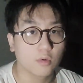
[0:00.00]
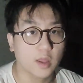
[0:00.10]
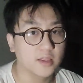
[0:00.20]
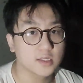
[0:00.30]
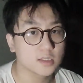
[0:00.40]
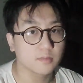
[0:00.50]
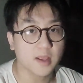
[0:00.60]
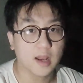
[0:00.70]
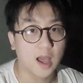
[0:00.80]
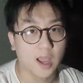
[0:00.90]
like, this isn't
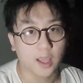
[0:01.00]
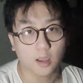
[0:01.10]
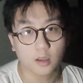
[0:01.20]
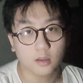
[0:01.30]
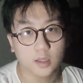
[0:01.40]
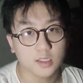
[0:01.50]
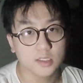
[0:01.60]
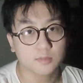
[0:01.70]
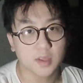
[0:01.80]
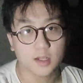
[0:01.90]
me lying this
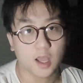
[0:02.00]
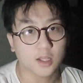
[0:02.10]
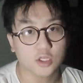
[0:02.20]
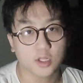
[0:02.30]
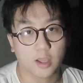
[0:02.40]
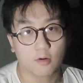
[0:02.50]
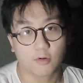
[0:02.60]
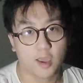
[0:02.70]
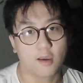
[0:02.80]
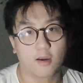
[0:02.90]
isn't me lying just like oh
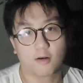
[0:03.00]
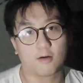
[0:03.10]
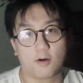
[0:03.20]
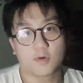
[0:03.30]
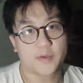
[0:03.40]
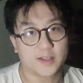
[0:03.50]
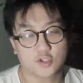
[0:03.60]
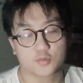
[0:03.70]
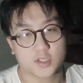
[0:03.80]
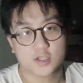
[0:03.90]
yeah oh, I'm gonna be
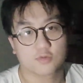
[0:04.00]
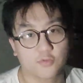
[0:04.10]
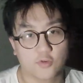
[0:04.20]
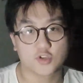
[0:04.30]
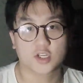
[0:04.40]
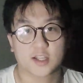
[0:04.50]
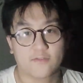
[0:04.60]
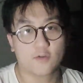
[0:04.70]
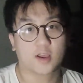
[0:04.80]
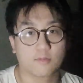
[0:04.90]
super successful in the future because I
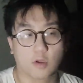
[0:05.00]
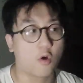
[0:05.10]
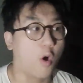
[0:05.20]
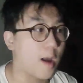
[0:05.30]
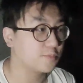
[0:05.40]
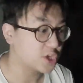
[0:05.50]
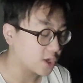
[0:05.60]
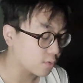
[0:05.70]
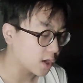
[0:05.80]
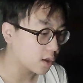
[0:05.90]
feel like I'm no I
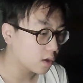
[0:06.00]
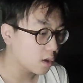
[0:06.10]
genuinely